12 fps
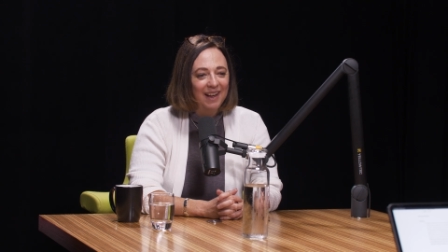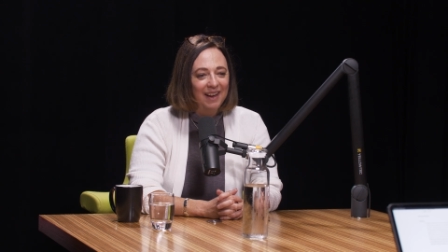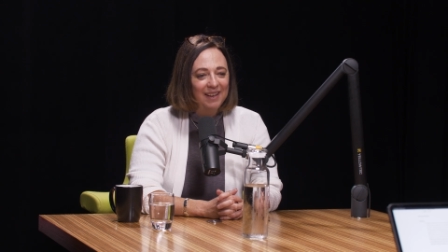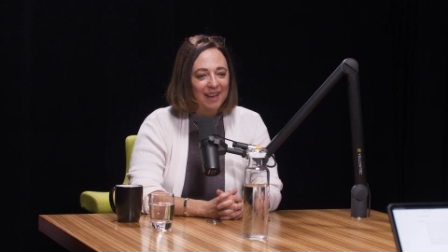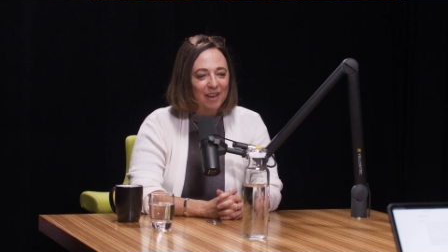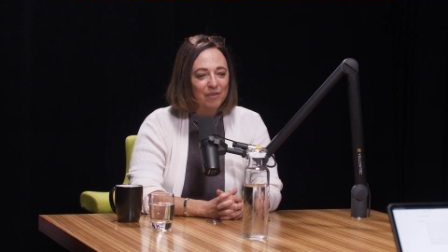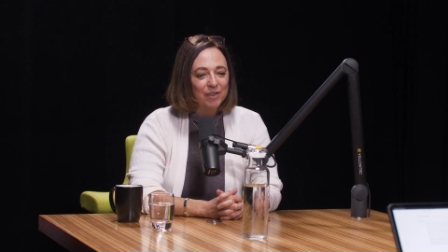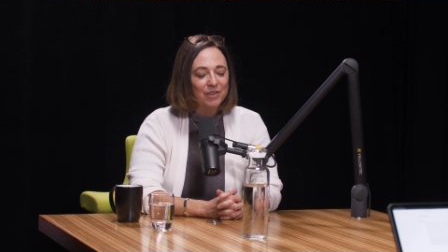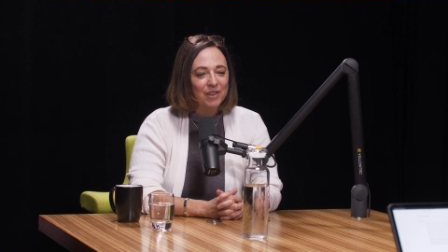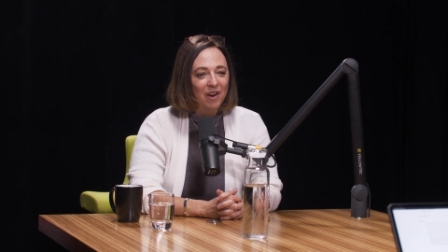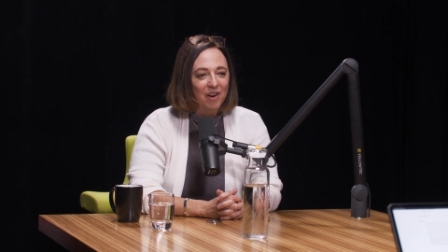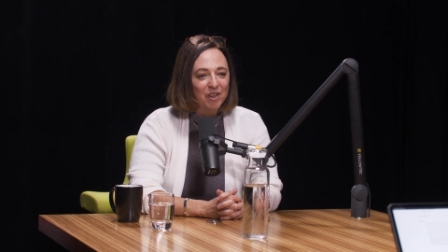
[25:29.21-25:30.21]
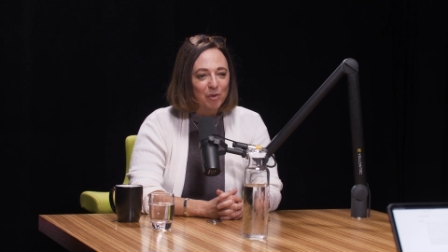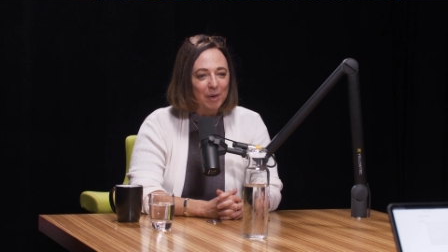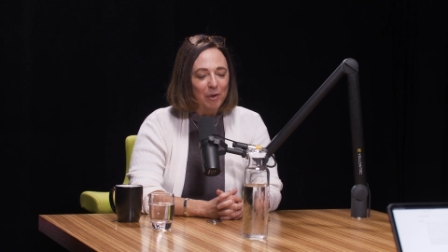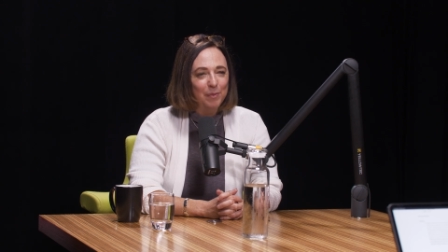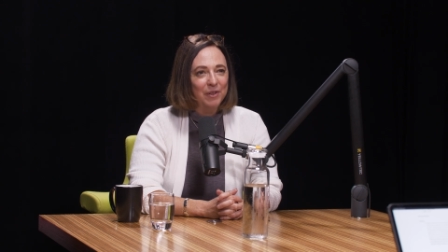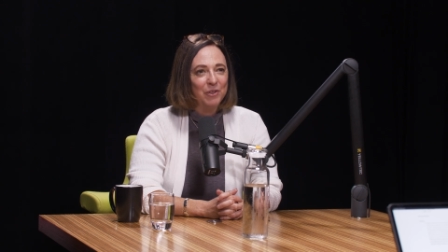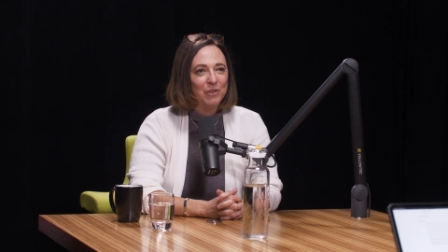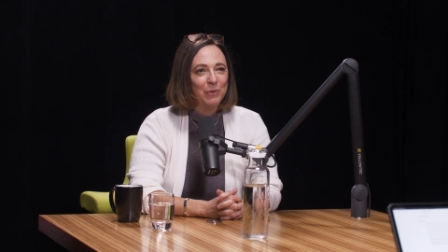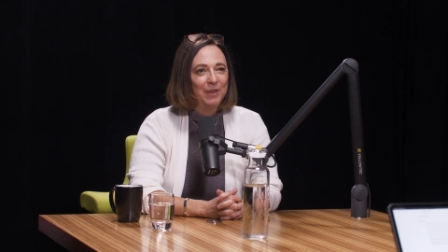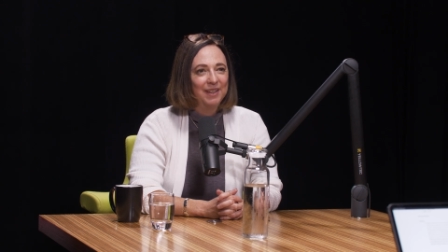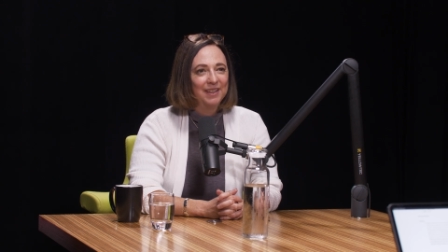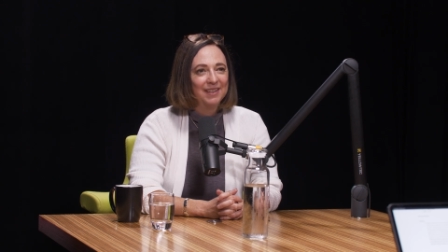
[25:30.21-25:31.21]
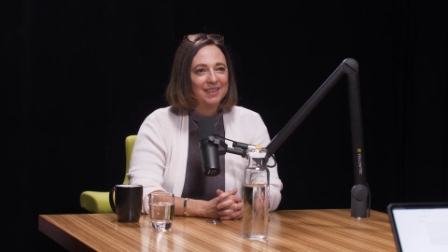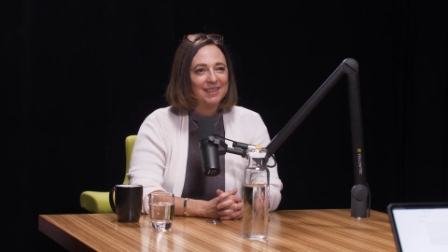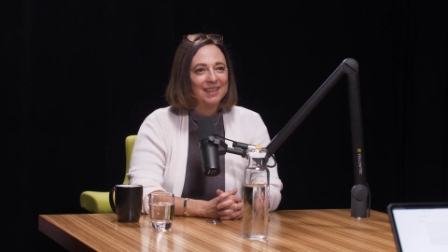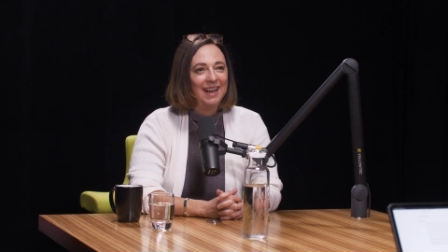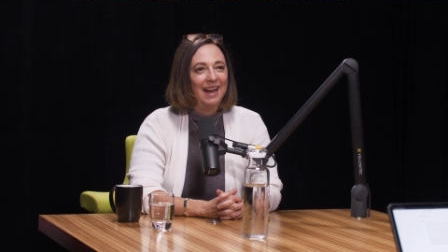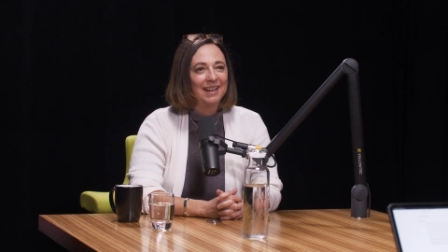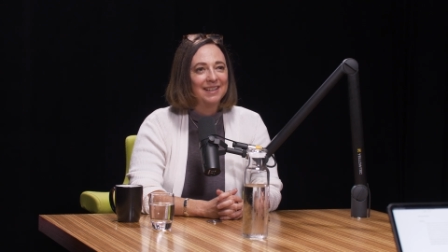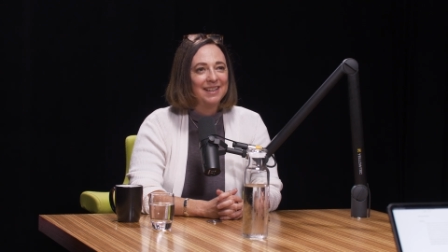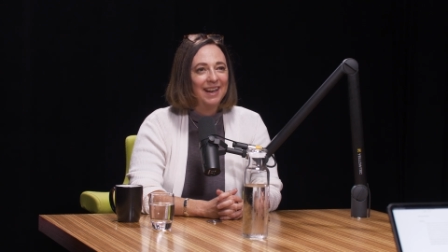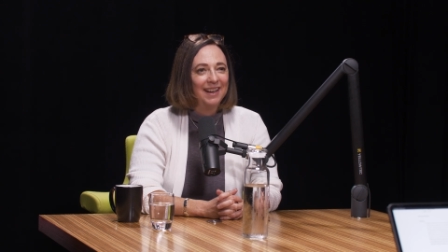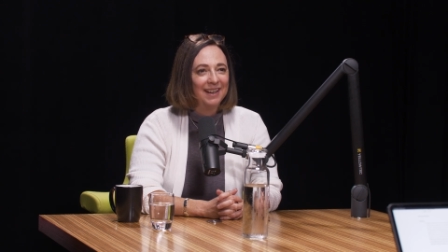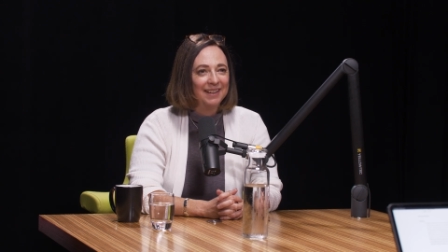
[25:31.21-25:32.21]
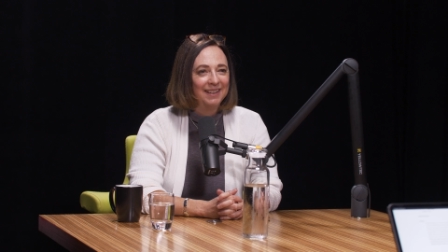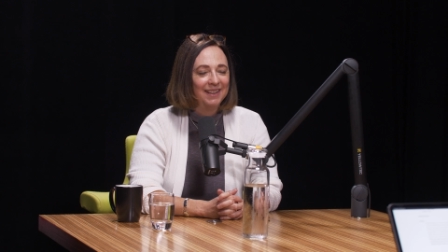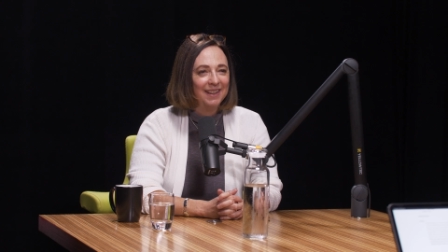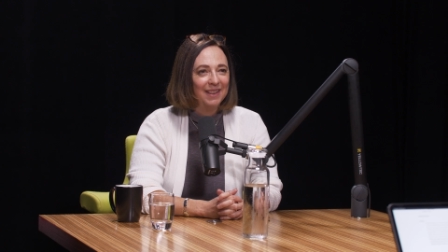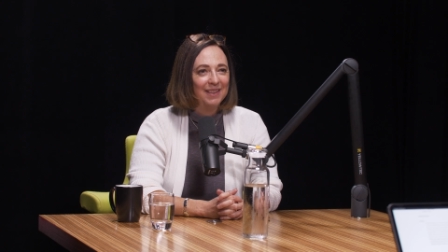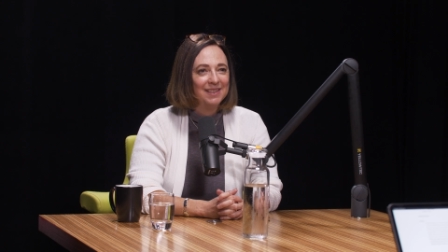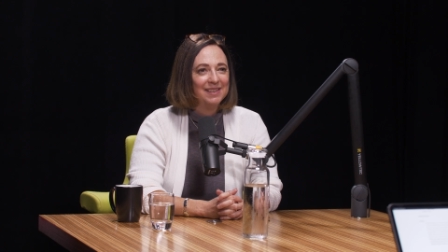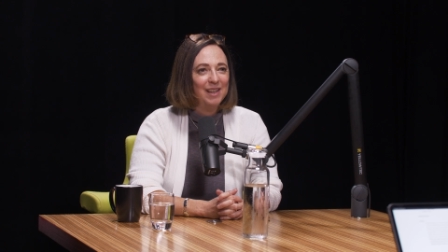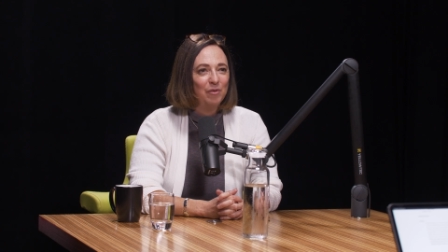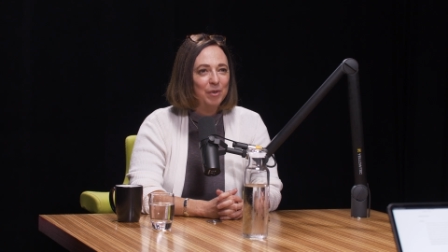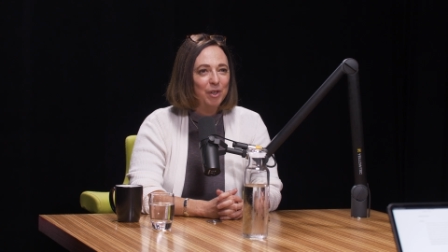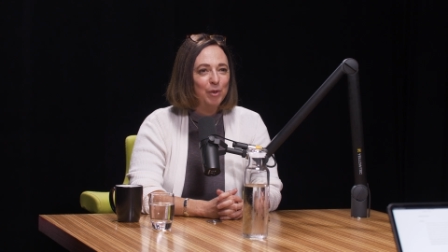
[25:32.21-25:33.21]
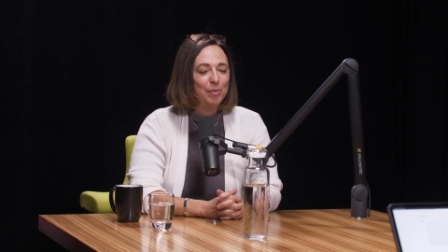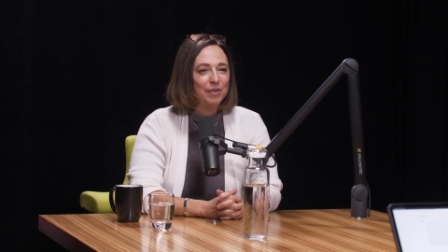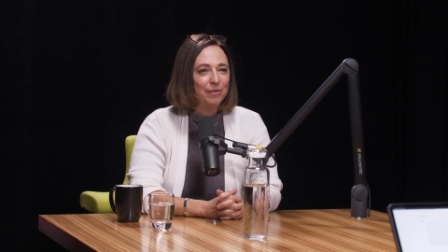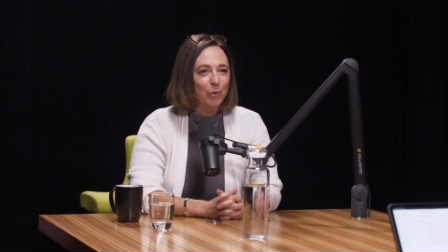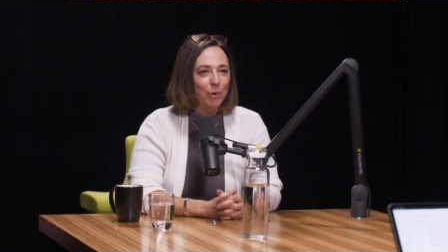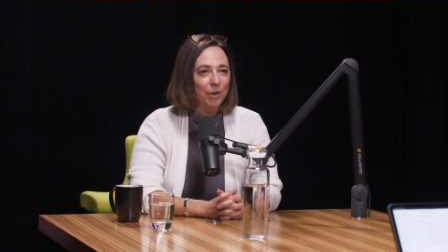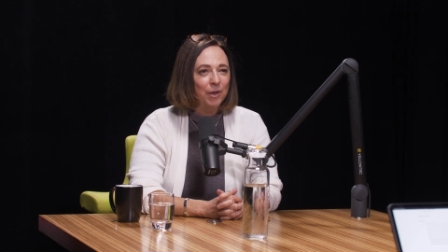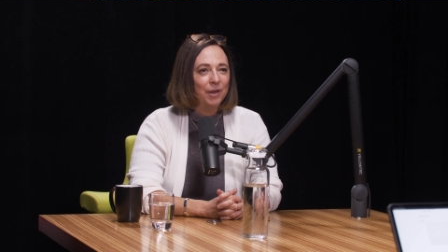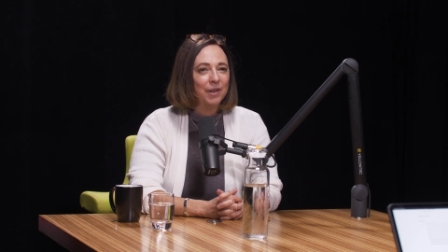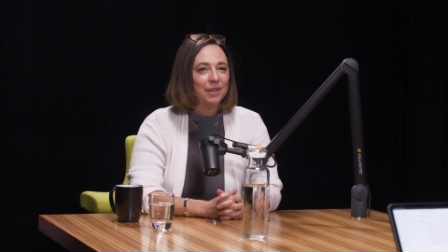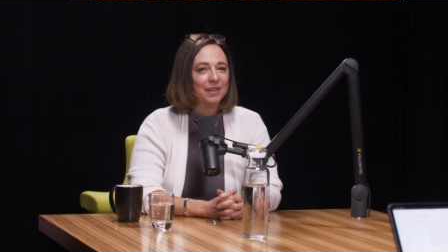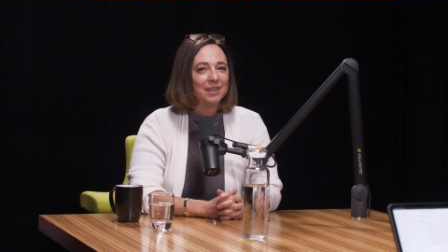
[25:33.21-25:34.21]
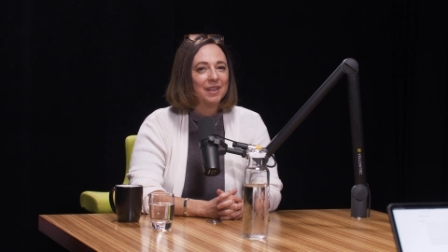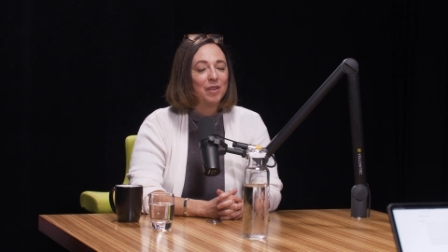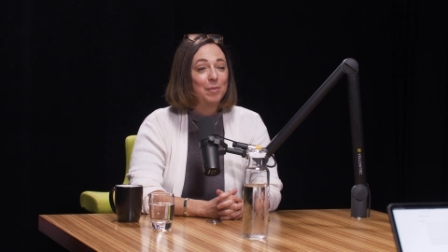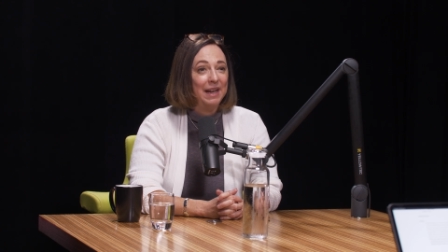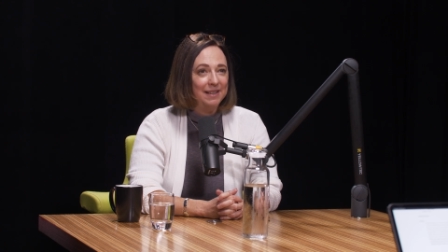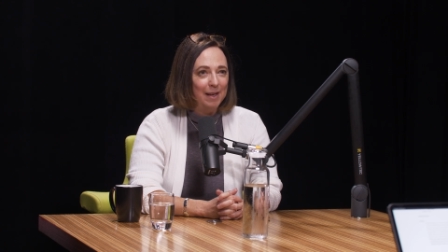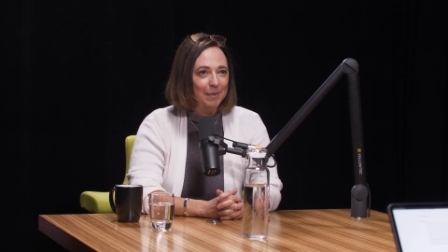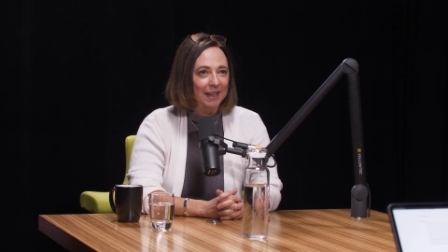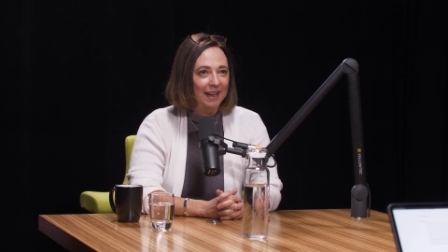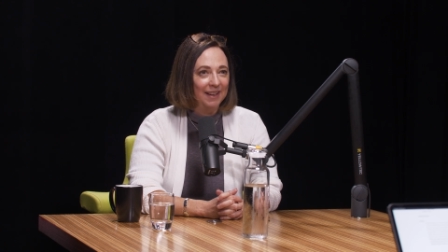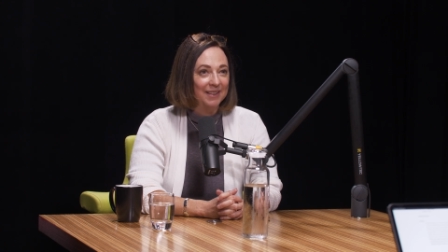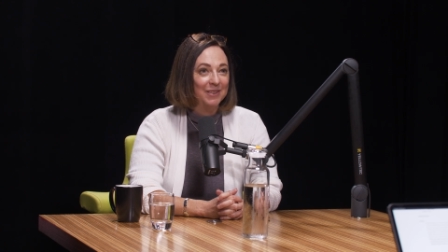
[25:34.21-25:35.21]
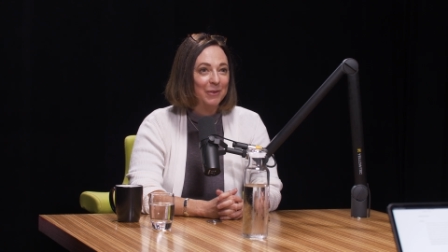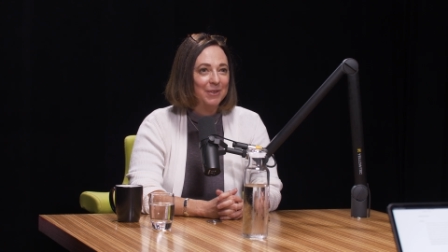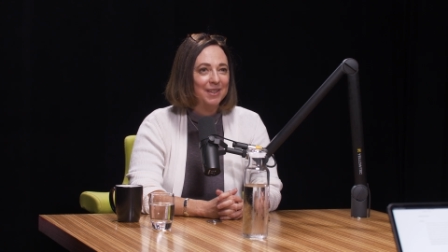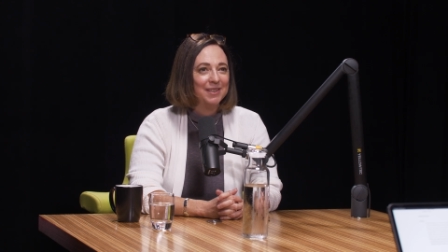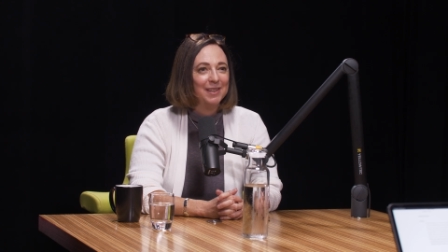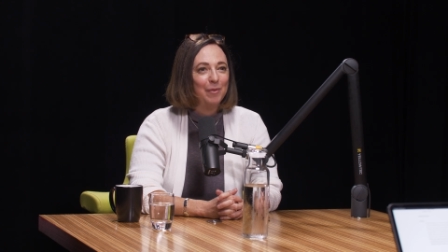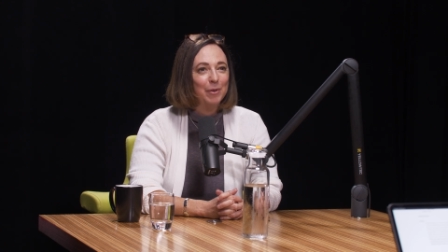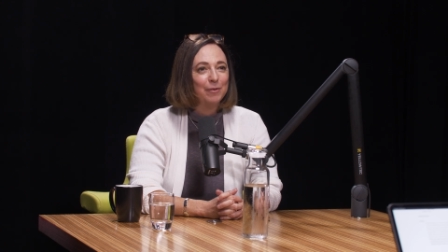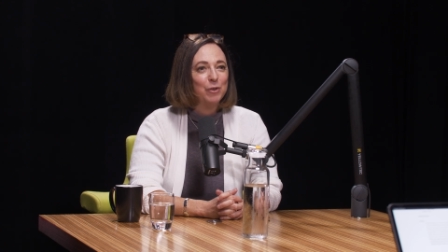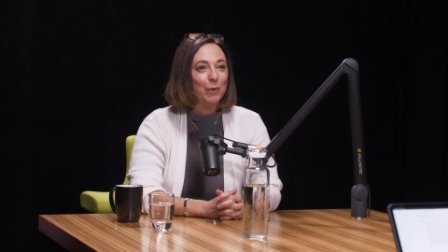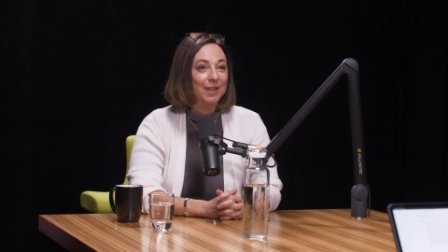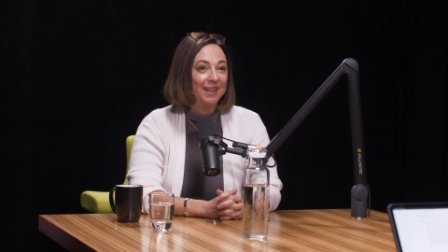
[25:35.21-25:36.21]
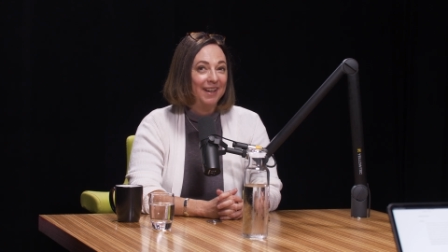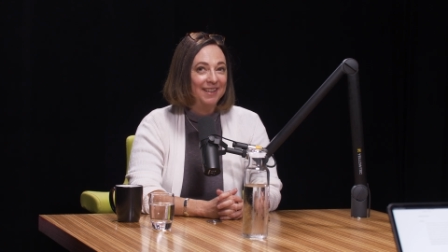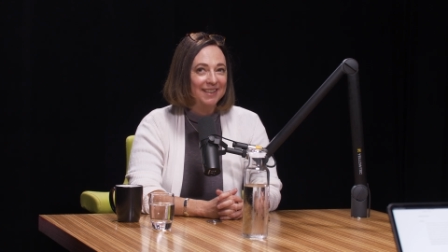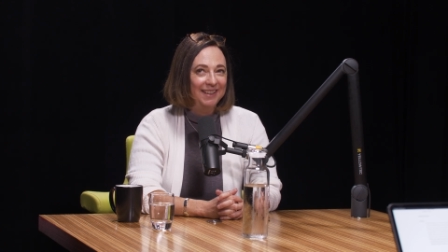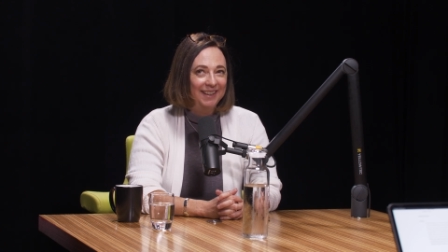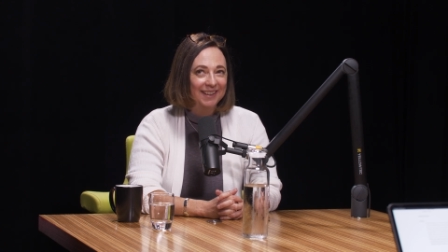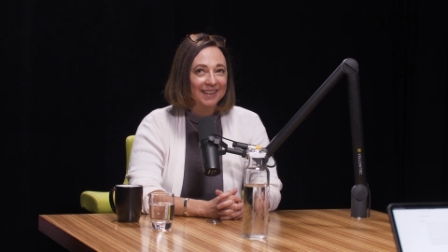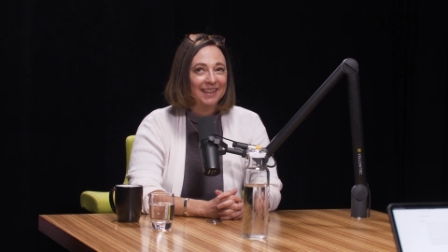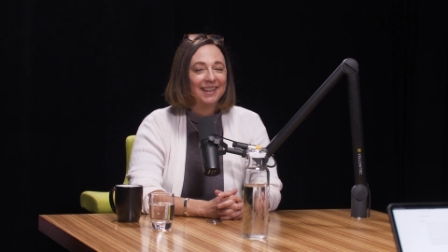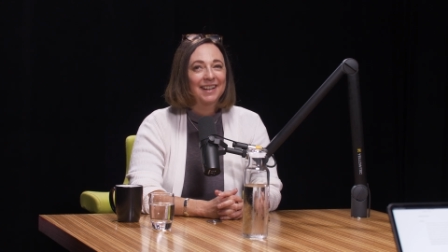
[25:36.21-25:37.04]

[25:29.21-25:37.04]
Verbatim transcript: i gave a talk about bittersweetness at ted the summer before the pandemic hit so it was the summer of 2019 mm-hmm.